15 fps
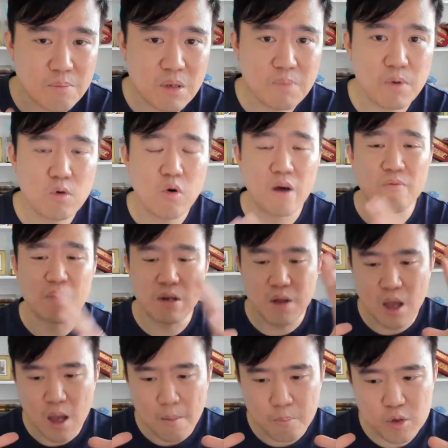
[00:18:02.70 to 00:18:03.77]
people who have been
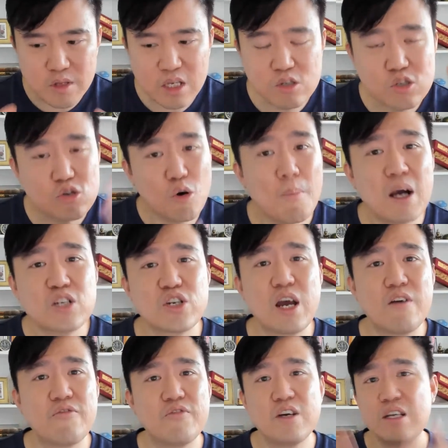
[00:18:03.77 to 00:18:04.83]
putting so much
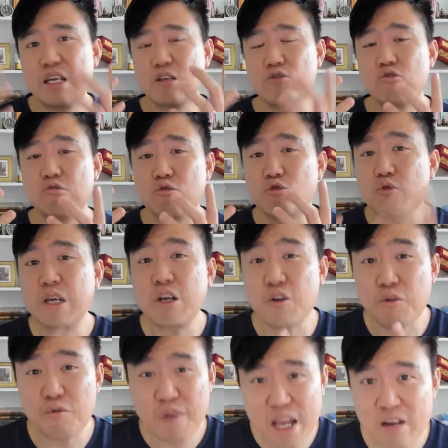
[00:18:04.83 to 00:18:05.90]
effort into doing
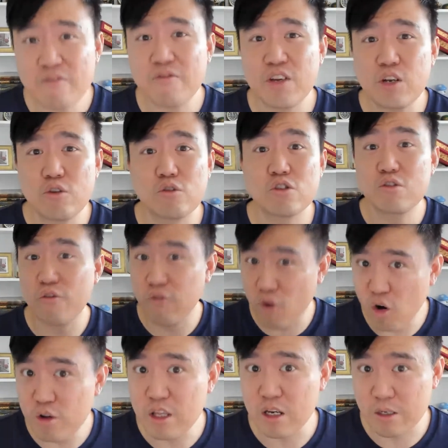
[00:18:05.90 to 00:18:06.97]
great videos
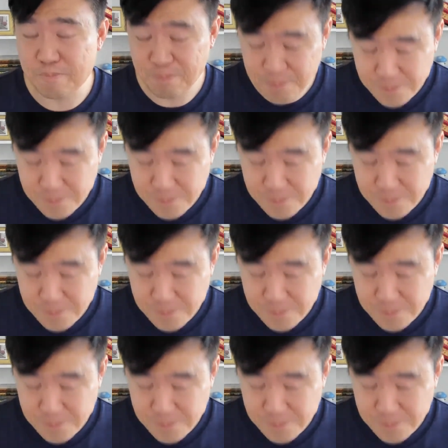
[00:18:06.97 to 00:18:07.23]
for their